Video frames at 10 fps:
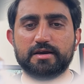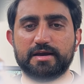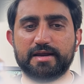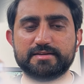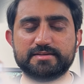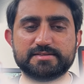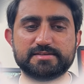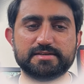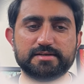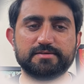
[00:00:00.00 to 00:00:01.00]
at
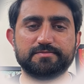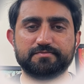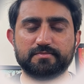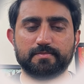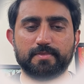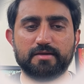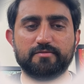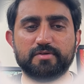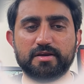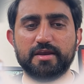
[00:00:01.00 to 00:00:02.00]
this here
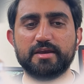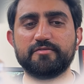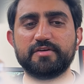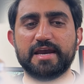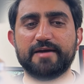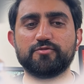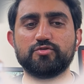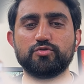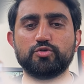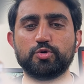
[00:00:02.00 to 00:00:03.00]
we have
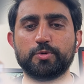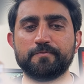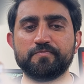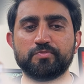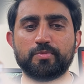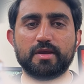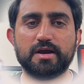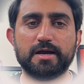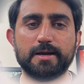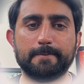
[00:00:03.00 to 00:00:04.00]
to
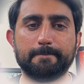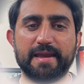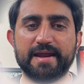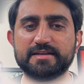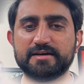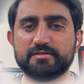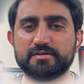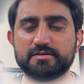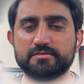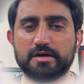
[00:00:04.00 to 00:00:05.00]
add
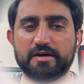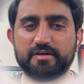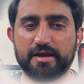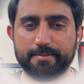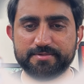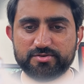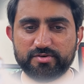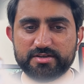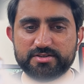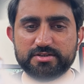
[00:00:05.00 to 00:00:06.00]
our
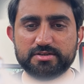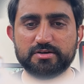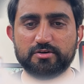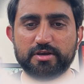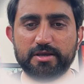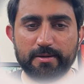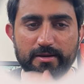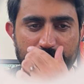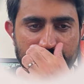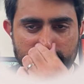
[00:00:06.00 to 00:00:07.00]
abstract. Okay,
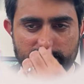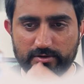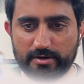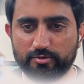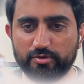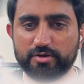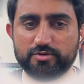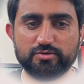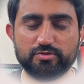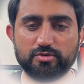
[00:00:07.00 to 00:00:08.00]
so I'm
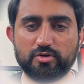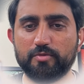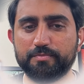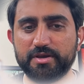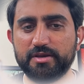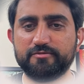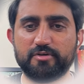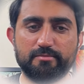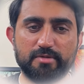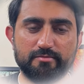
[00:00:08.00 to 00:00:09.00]
going to copy
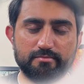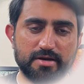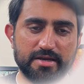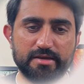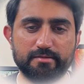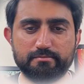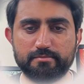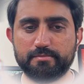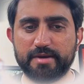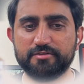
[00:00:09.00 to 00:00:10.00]
from my
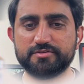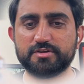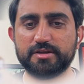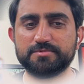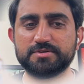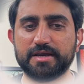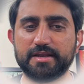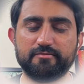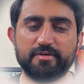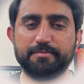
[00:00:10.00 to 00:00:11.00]
manuscript
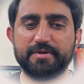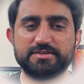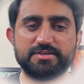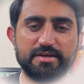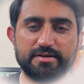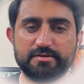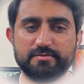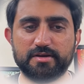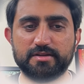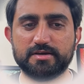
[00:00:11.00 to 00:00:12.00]
and will paste here
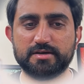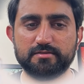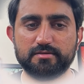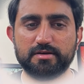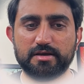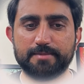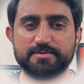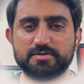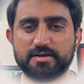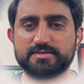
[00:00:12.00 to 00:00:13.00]
in the
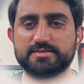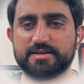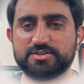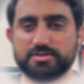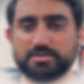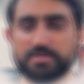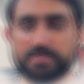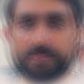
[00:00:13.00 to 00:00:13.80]
abstract section.